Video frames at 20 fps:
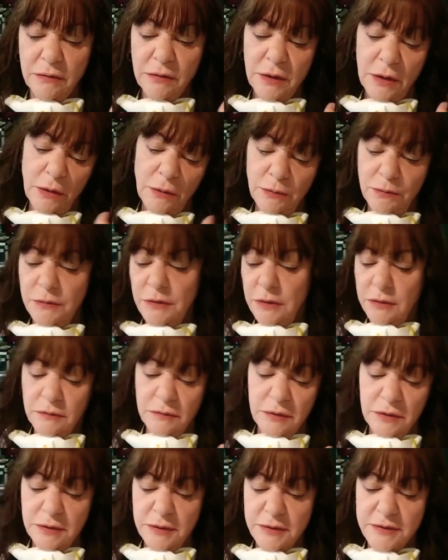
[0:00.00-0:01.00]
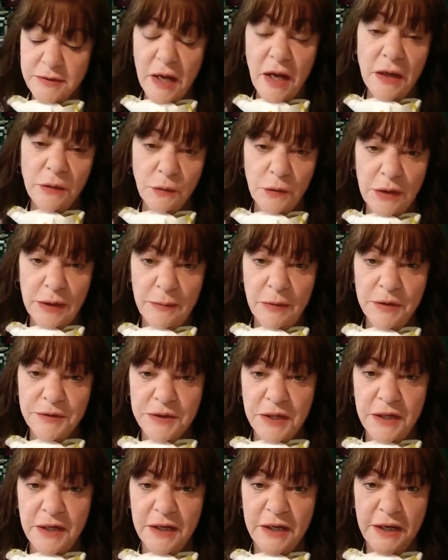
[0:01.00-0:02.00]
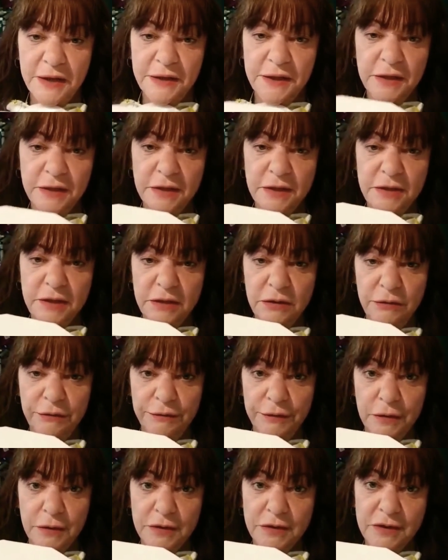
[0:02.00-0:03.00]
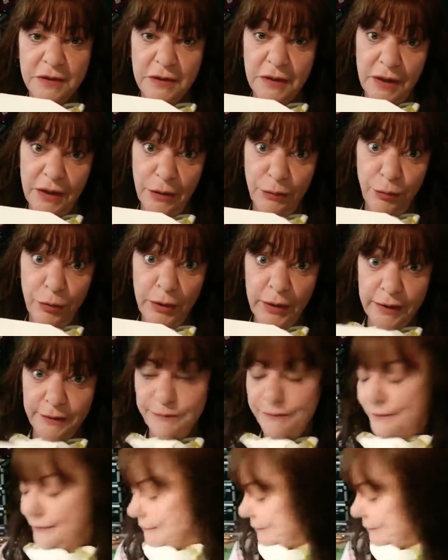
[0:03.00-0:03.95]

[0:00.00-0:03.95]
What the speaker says: you know, the design when I'm all done. And I think the 2 ferns look kind of pretty.